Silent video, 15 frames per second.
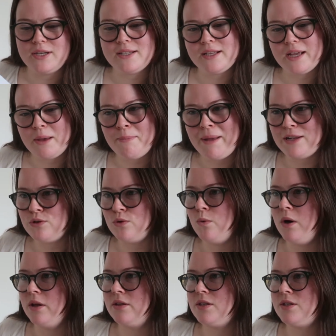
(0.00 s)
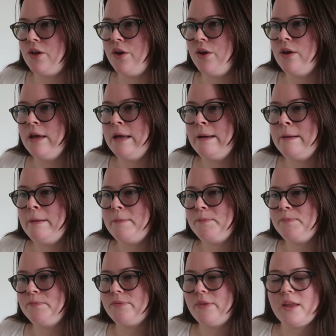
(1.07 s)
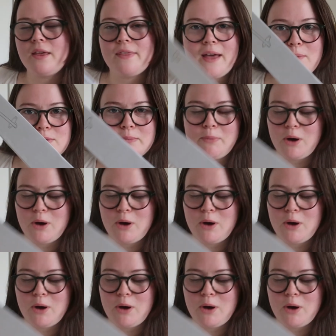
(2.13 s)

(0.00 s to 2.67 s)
and it's like a metal one, so that was a